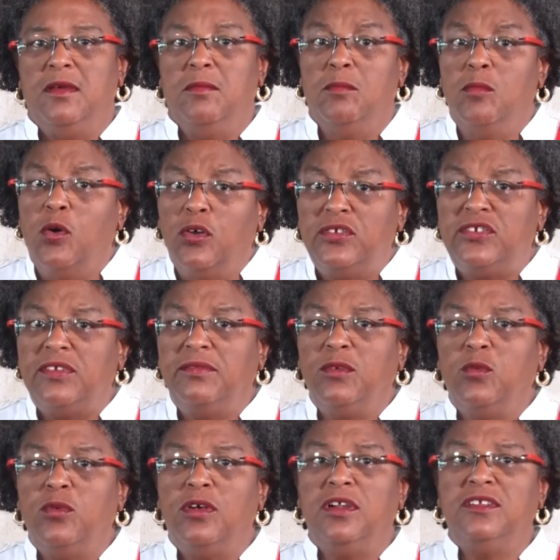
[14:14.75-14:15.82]
Most of the
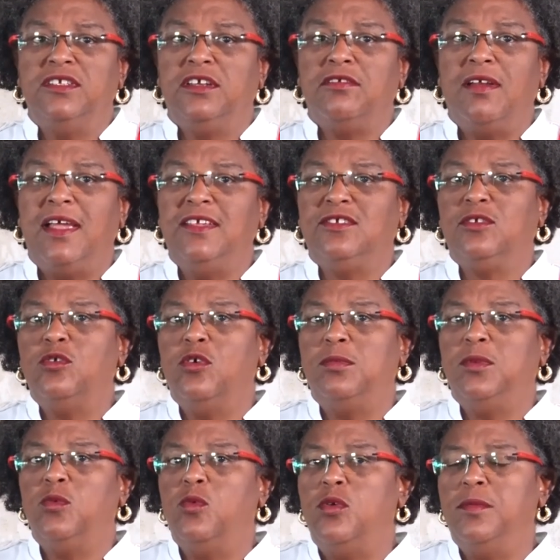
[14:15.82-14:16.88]
world decries
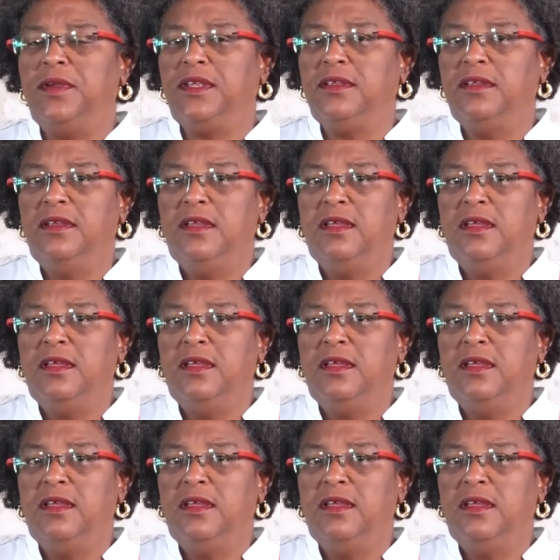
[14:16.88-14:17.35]
global warming.